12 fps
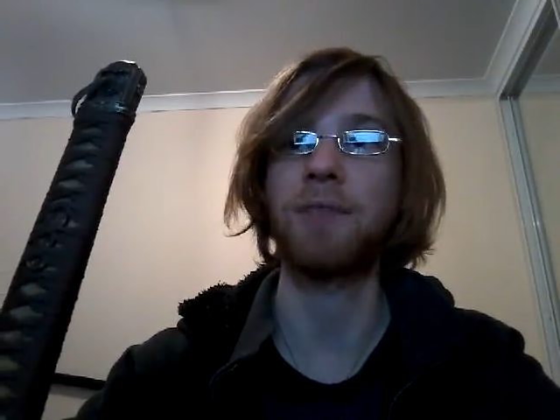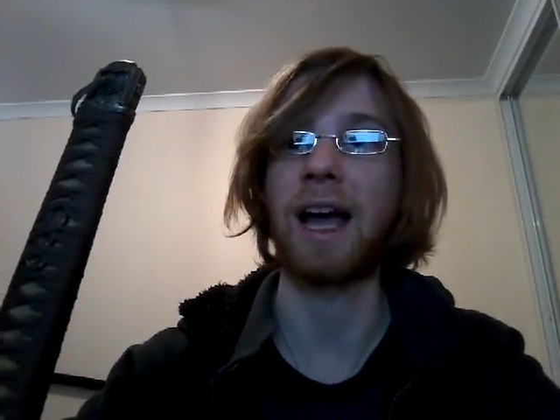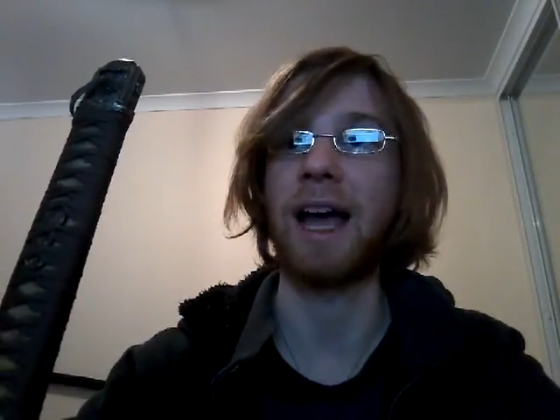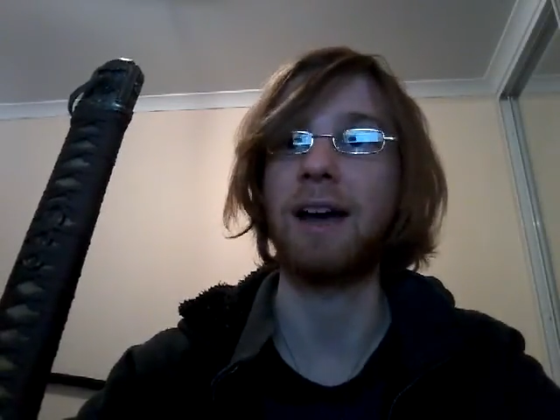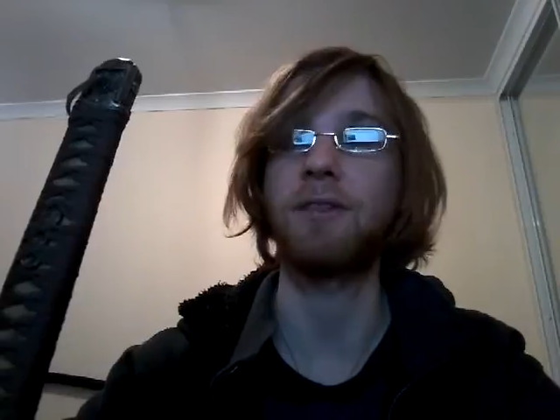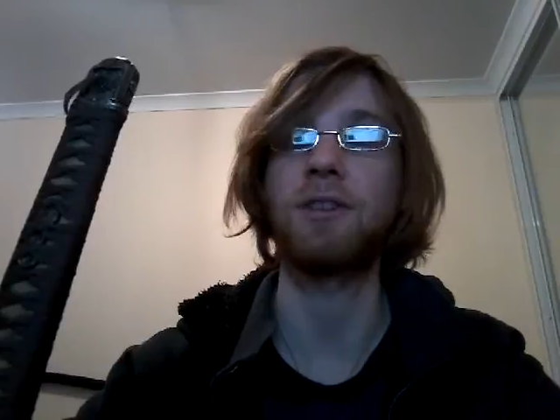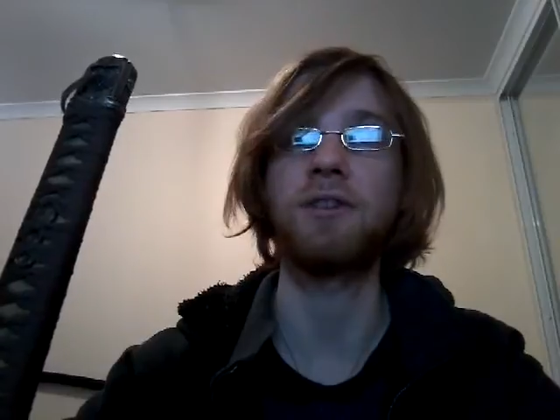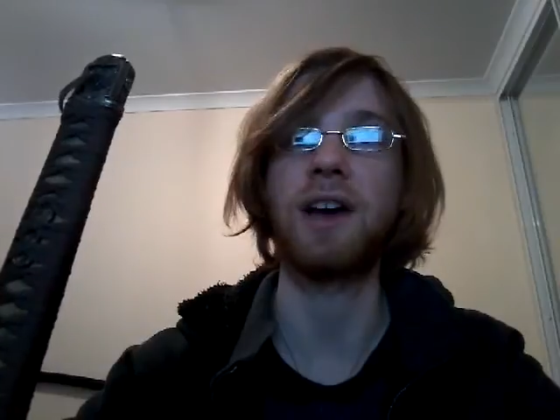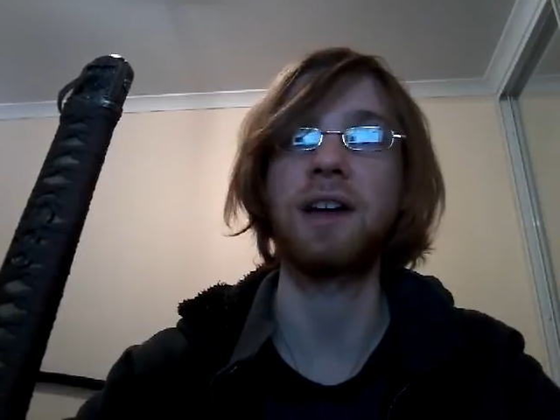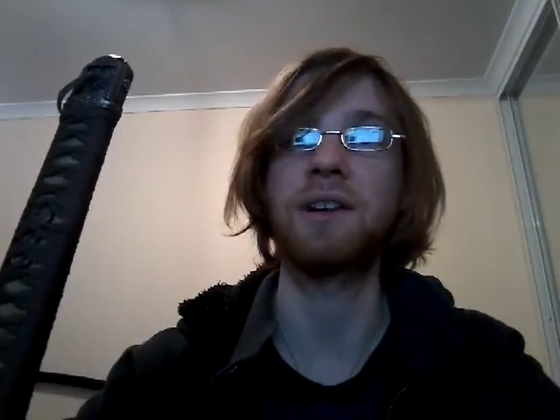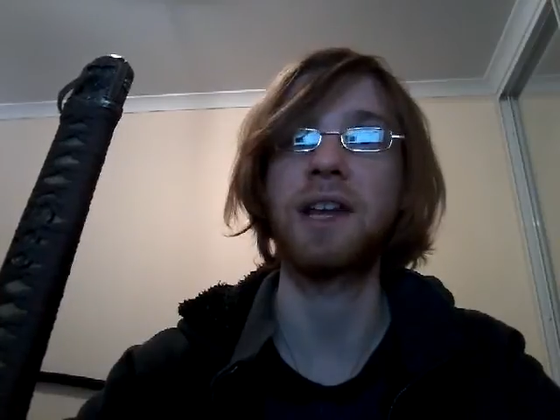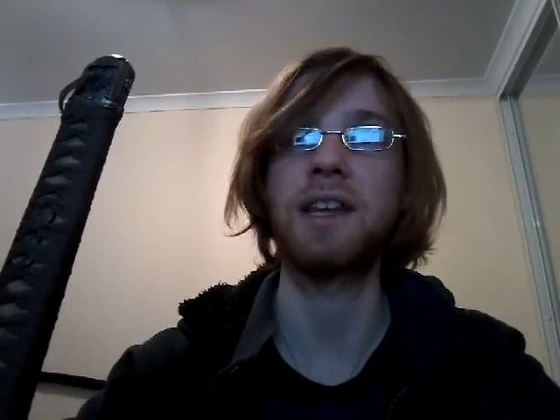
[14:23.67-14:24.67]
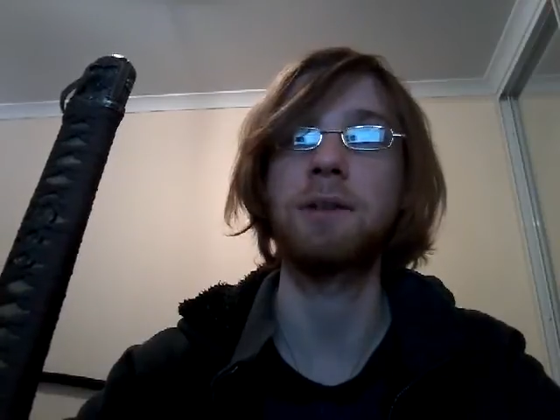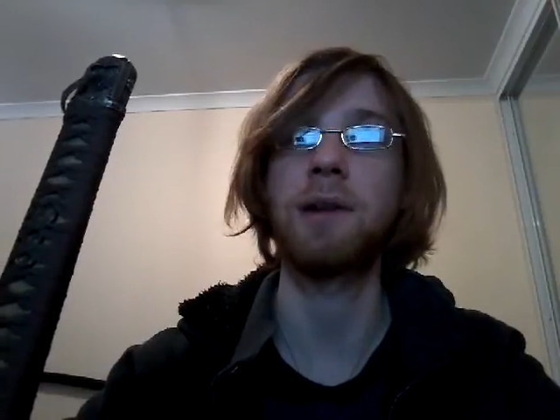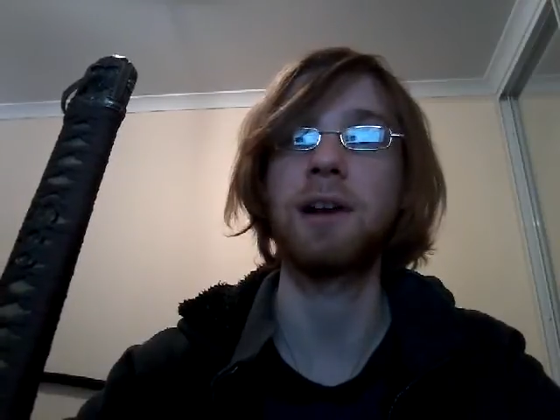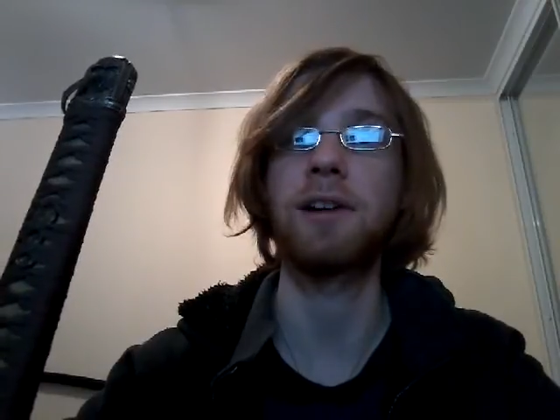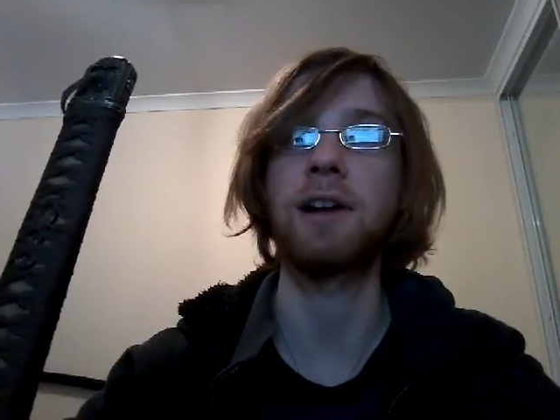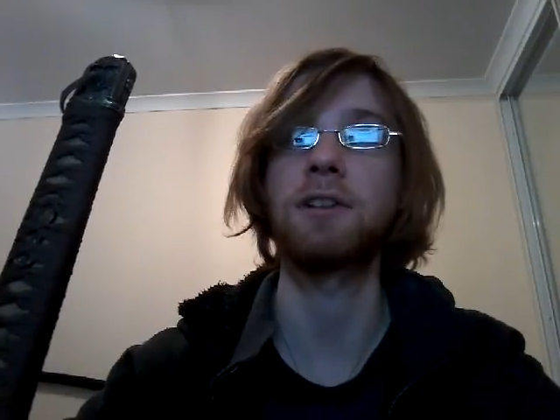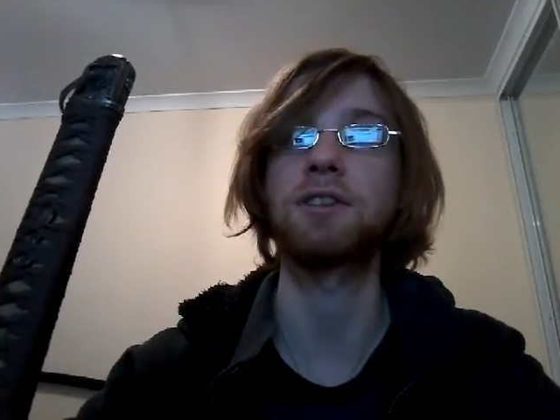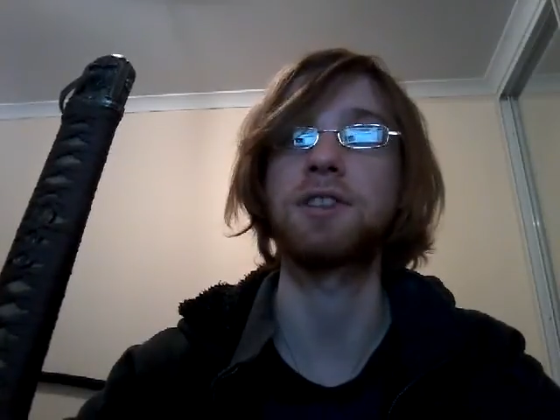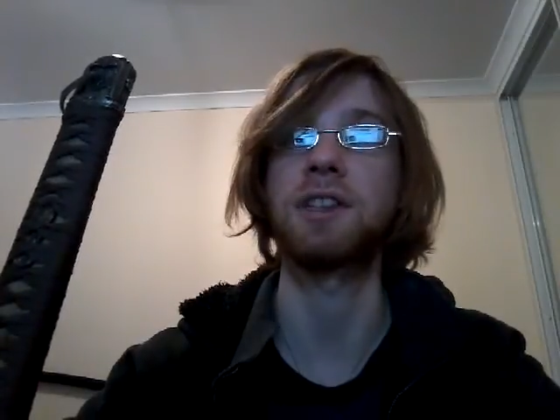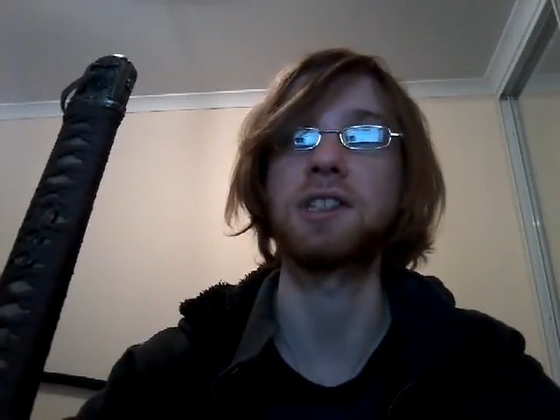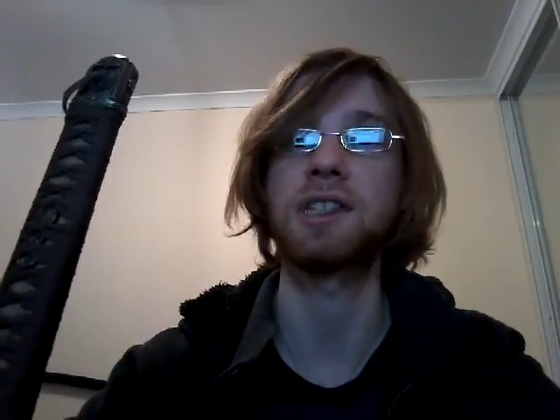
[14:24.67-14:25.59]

I haven't found anywhere else that